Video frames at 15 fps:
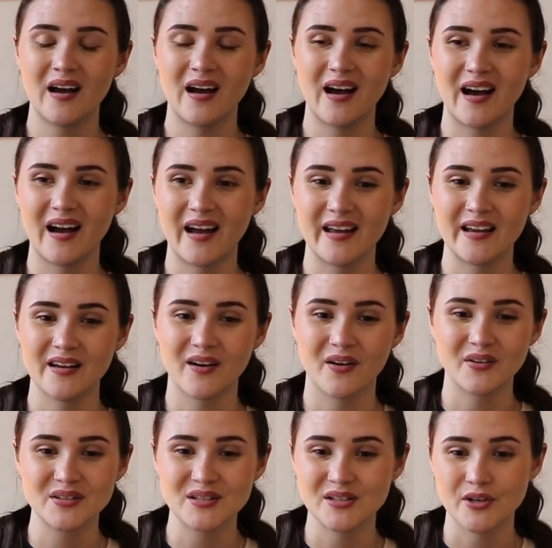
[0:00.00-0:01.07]
I
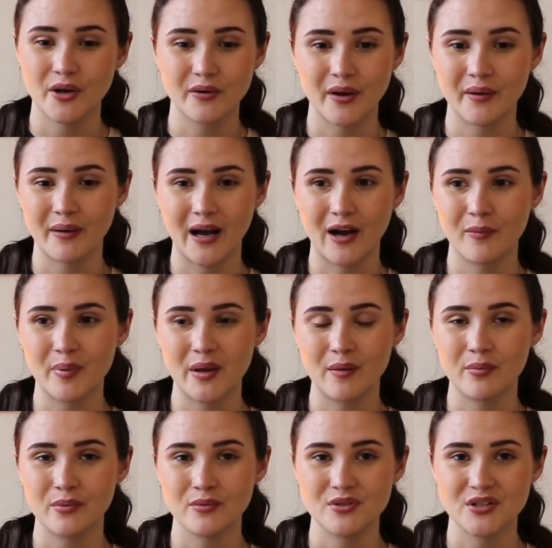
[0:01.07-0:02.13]
honestly don't know how
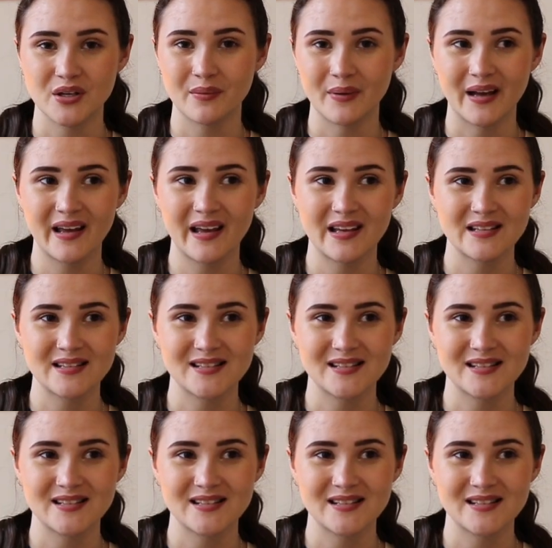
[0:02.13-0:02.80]
people do it.